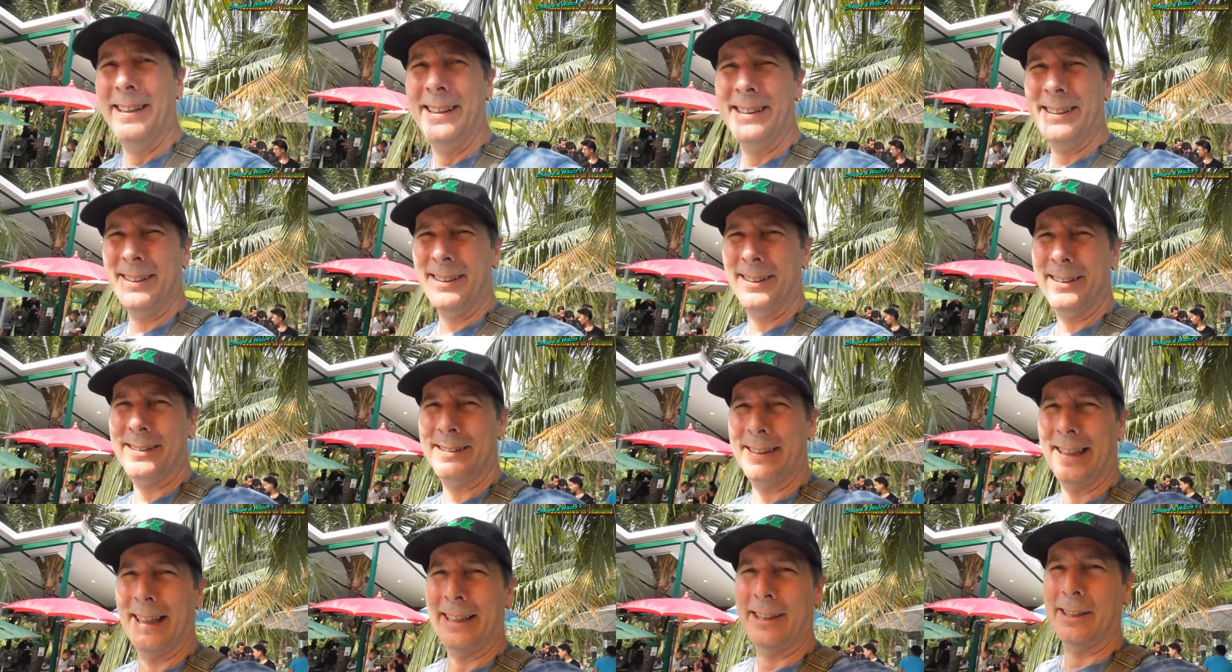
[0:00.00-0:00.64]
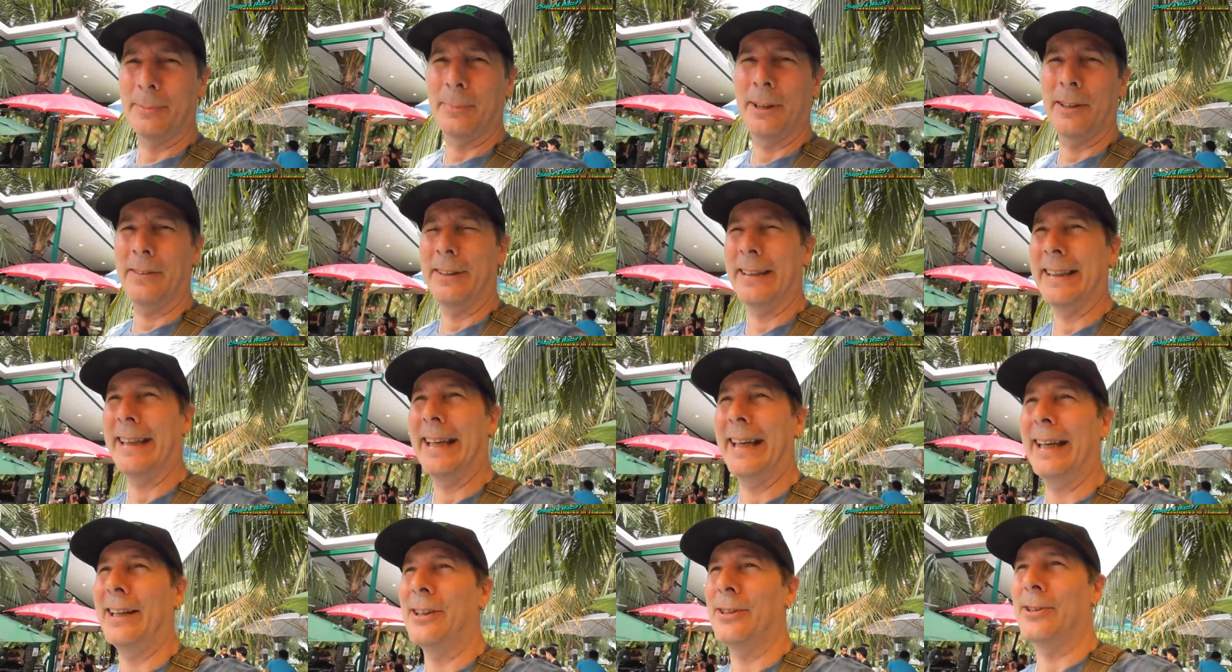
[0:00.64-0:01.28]
Sort of takes a bit of
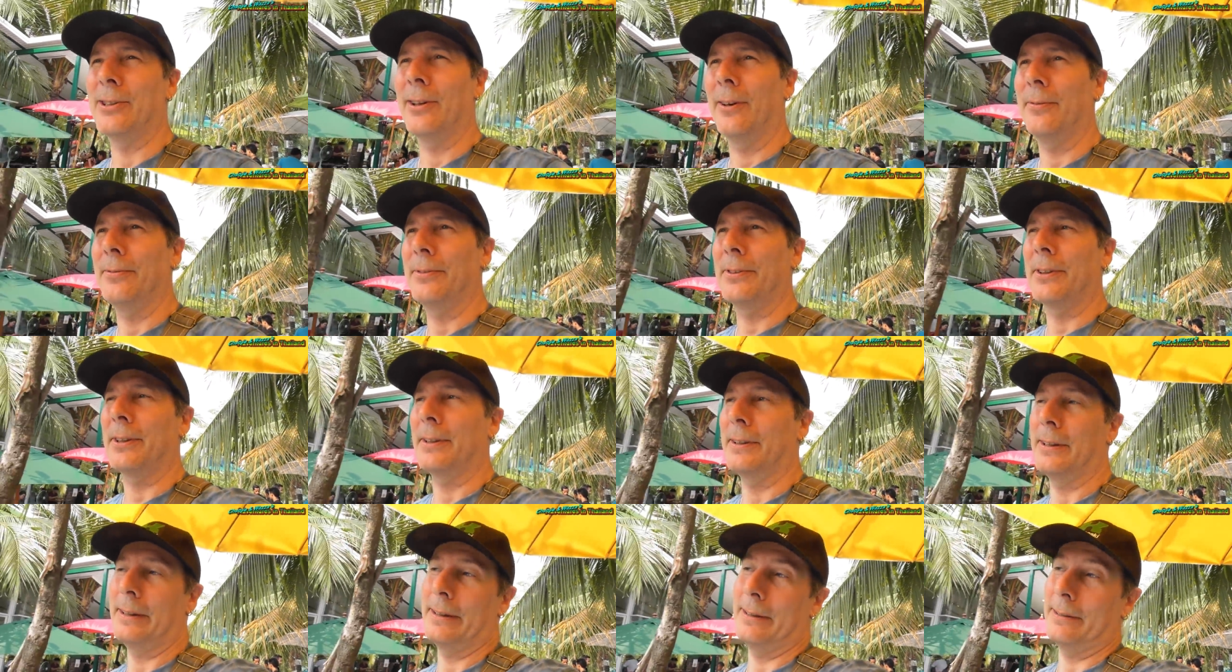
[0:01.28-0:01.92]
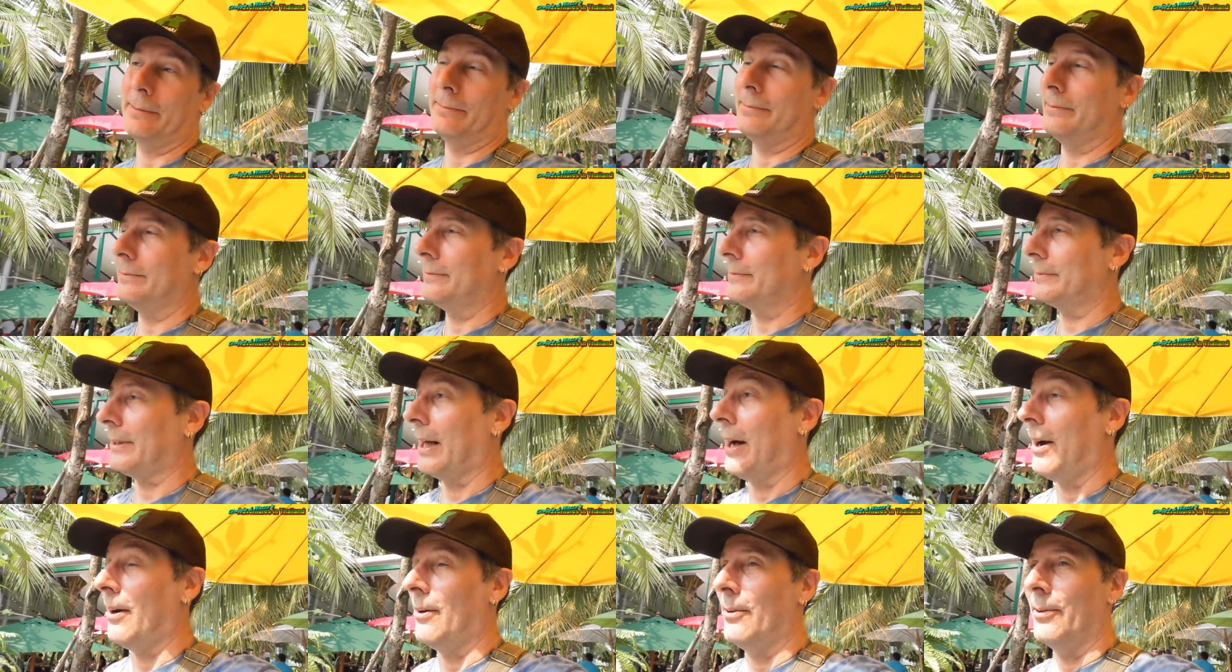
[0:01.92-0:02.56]
the edge off the,
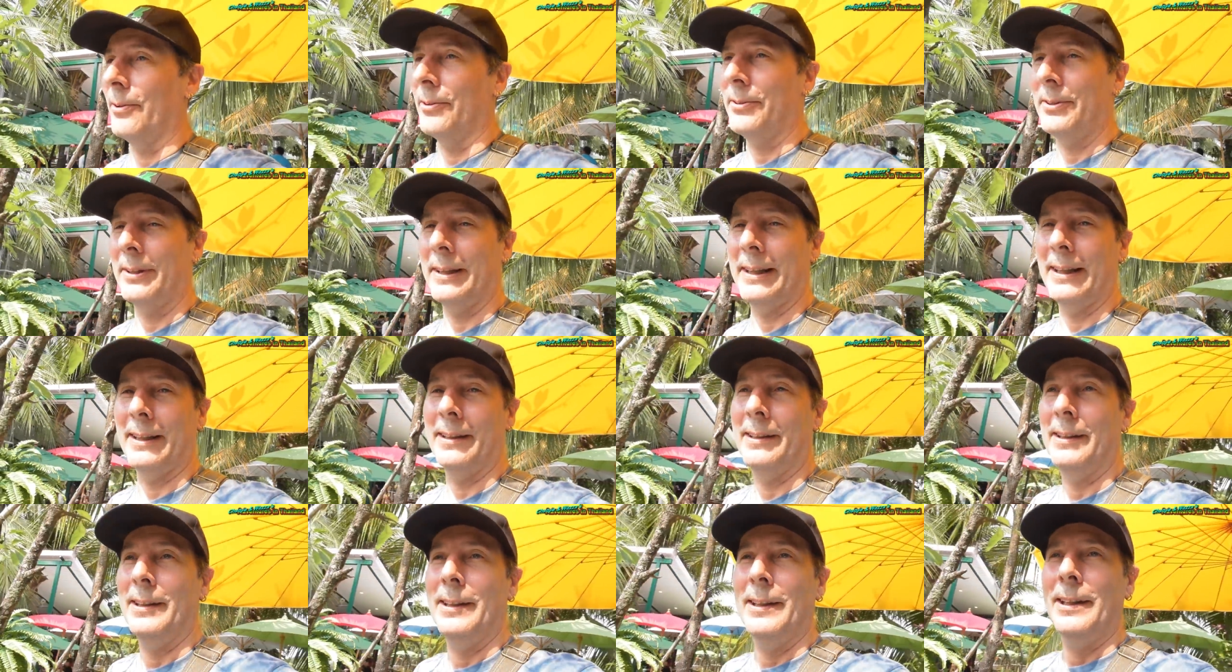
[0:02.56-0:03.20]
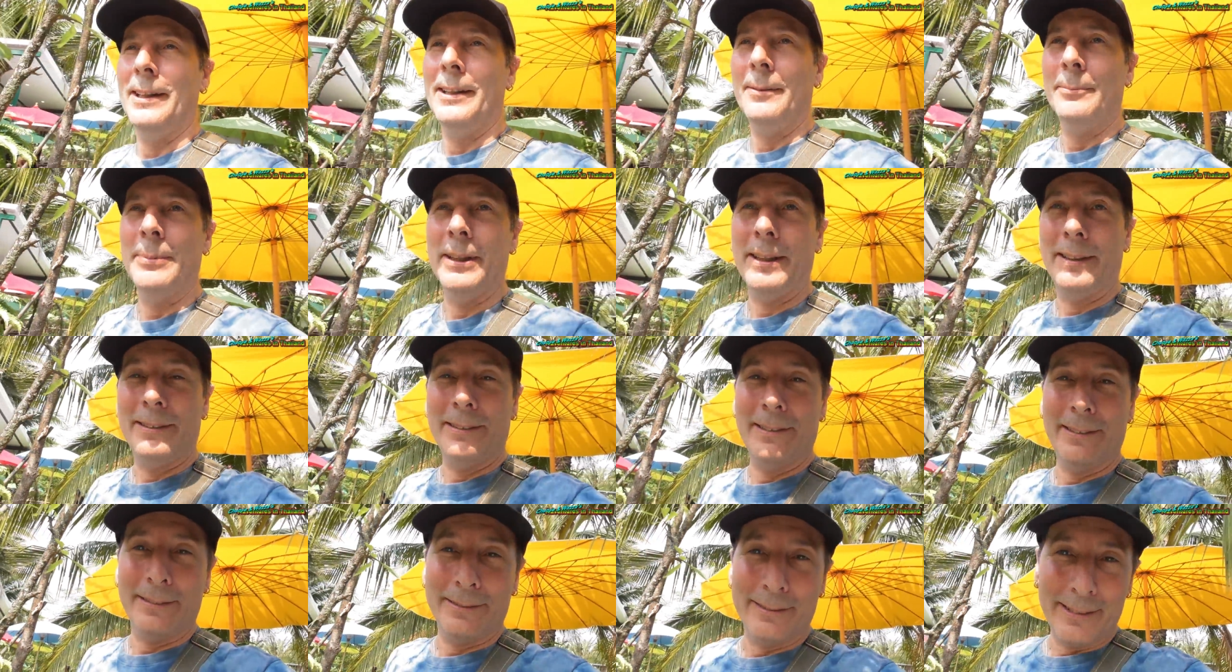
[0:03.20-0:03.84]
the whole thing. But
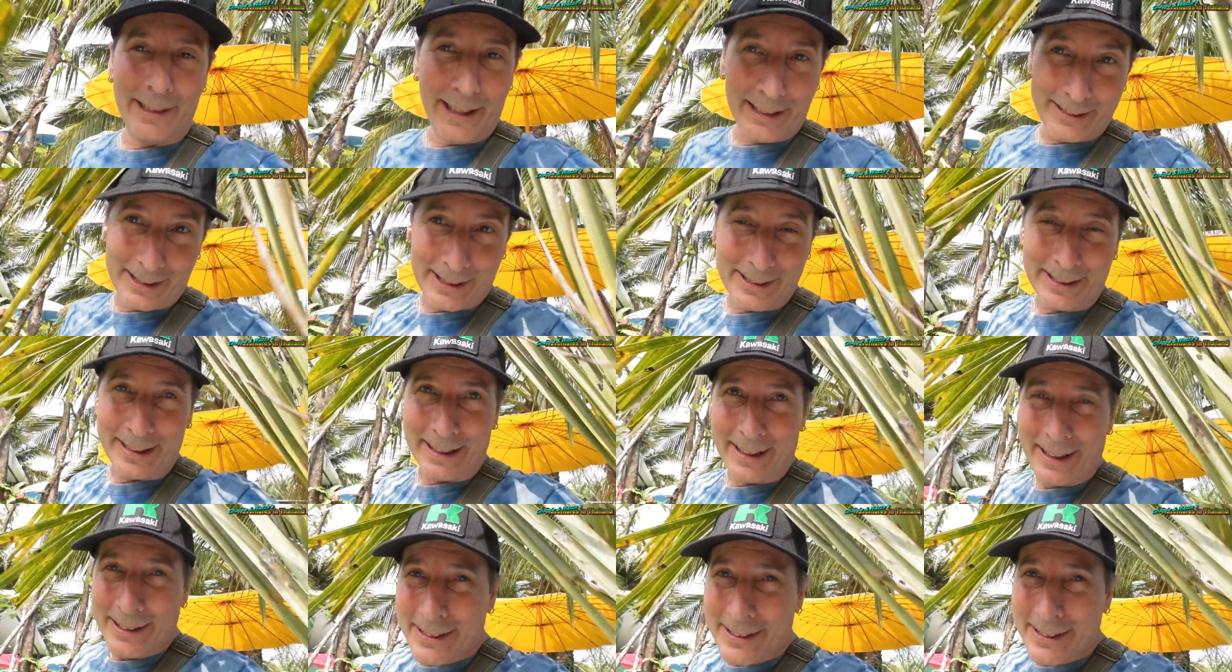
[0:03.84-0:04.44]
as I said,